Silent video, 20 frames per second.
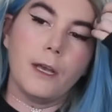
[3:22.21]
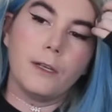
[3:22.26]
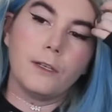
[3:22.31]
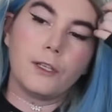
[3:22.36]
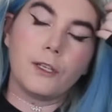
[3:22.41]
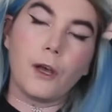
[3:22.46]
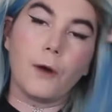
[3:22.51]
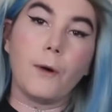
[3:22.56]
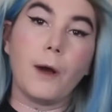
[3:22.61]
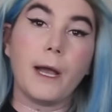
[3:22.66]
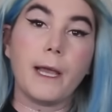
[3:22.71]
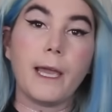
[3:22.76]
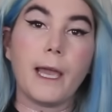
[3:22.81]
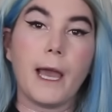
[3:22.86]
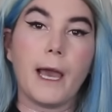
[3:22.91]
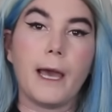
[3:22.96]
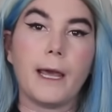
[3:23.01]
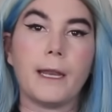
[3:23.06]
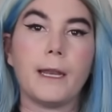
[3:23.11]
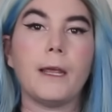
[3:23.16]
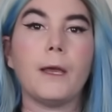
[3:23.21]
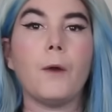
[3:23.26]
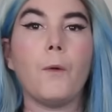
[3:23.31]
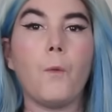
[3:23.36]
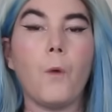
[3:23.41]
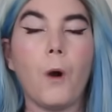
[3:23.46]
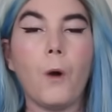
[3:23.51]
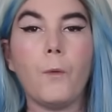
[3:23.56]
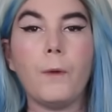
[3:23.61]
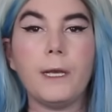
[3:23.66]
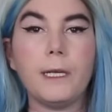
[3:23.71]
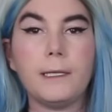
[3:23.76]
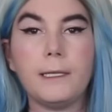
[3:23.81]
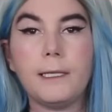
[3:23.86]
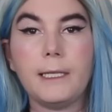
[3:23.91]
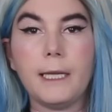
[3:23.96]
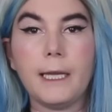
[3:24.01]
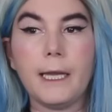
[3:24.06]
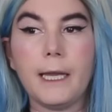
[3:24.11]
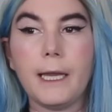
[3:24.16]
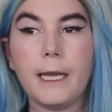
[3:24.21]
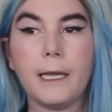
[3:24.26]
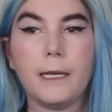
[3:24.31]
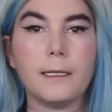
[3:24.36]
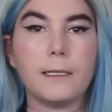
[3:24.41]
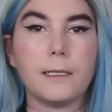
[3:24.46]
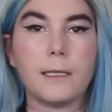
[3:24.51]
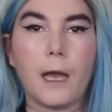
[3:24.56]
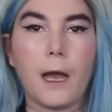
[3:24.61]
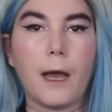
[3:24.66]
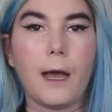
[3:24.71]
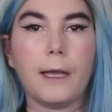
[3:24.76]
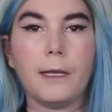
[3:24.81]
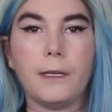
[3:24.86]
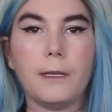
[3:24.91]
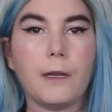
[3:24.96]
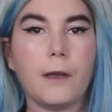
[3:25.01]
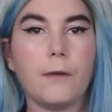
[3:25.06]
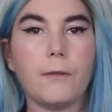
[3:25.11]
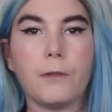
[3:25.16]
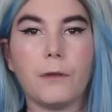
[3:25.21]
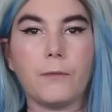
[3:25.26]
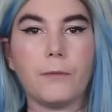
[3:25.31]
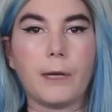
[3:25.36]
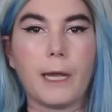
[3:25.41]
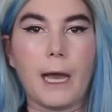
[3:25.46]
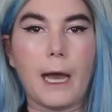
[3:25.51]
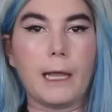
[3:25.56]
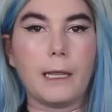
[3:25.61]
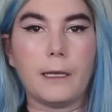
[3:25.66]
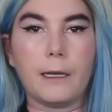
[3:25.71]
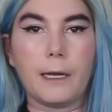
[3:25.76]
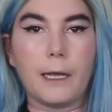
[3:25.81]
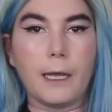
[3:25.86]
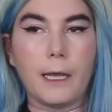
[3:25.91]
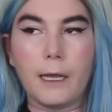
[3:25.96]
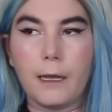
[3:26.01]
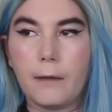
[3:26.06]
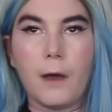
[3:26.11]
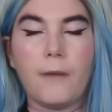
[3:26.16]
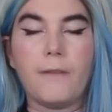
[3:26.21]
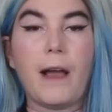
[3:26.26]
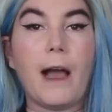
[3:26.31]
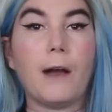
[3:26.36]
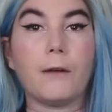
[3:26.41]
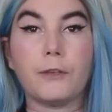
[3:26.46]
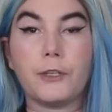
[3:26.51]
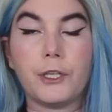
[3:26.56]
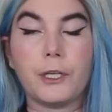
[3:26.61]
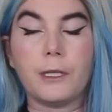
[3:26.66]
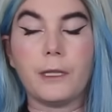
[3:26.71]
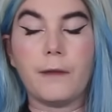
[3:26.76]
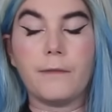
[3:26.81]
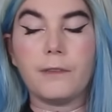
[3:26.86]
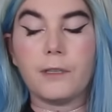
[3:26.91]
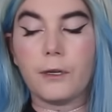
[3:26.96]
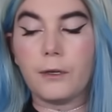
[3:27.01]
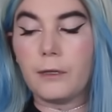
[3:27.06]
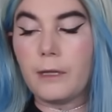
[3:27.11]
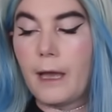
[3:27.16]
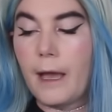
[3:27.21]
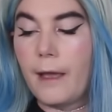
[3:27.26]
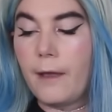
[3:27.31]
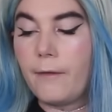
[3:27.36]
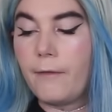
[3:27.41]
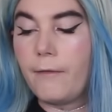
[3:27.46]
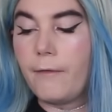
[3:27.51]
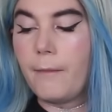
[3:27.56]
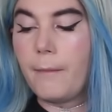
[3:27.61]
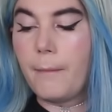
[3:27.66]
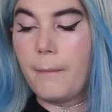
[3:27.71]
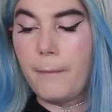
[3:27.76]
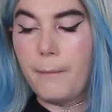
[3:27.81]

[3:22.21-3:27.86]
So again, what we see is not, you know, the reality of how she lives her life,